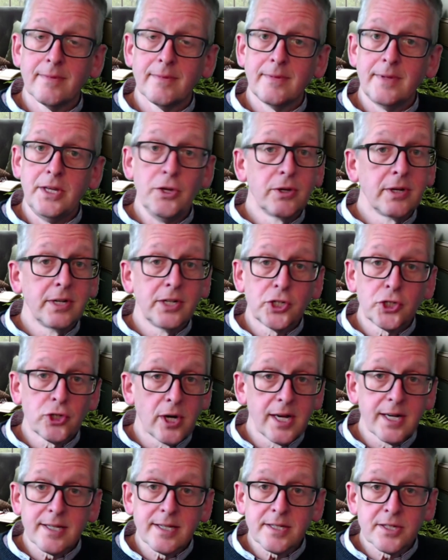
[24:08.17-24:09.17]
You can try
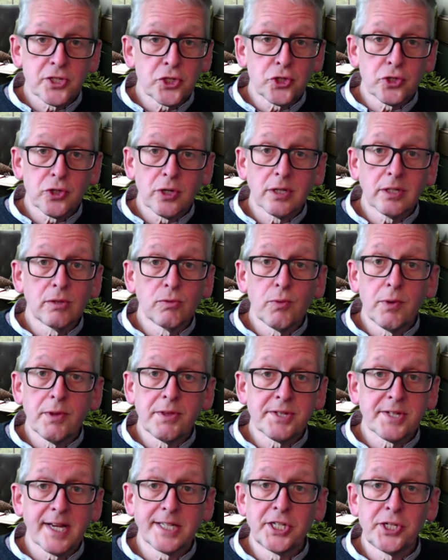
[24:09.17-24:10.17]
to struggle with
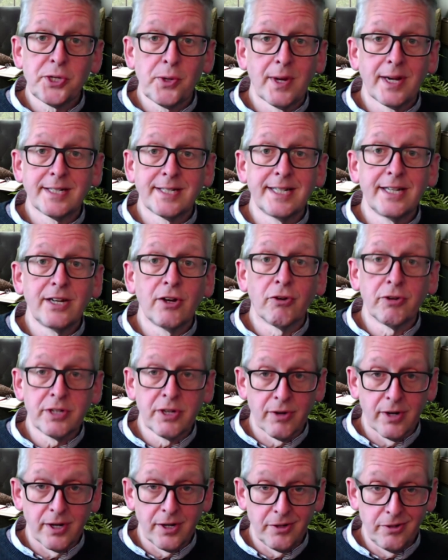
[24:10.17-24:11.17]
sexuality on
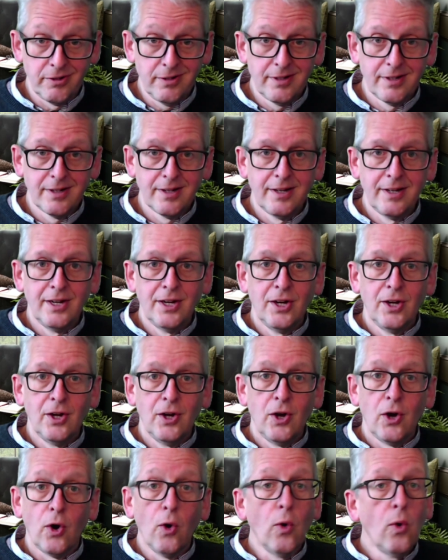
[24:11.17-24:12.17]
your own,
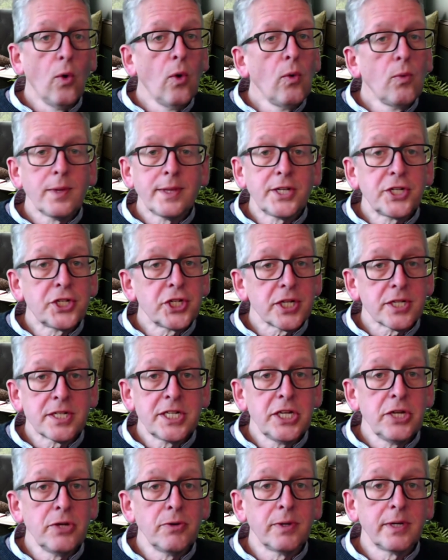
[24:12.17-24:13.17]
or with just
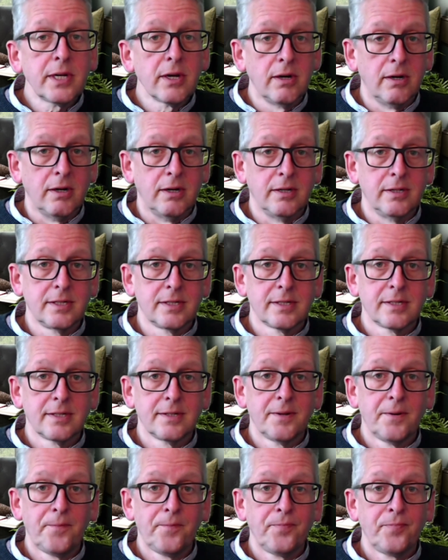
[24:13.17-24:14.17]
you and God,
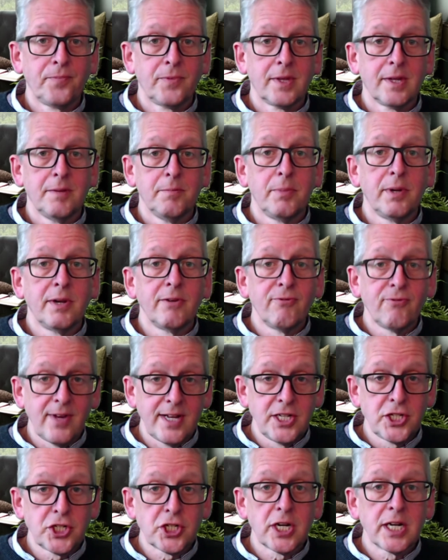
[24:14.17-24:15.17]
but
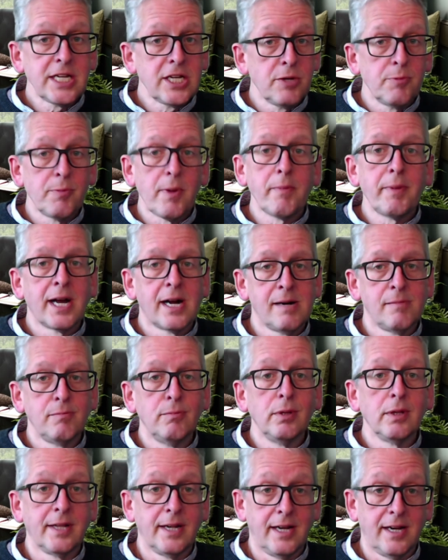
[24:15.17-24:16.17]
eventually you may be
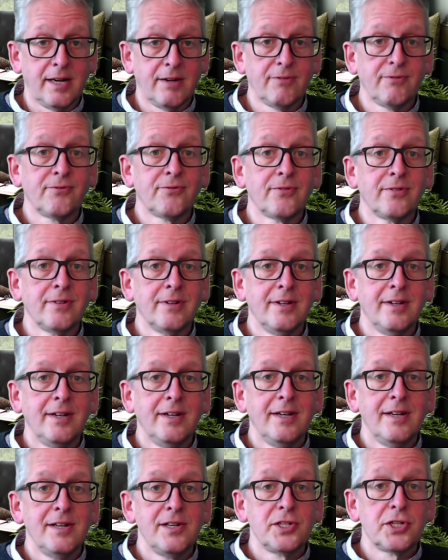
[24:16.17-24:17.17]
humbled enough
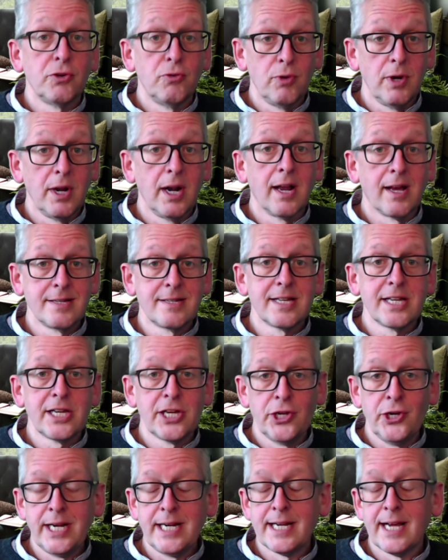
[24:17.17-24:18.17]
to realize that you
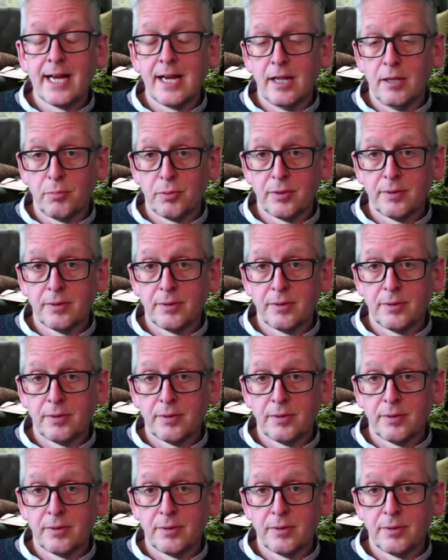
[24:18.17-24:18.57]
need help,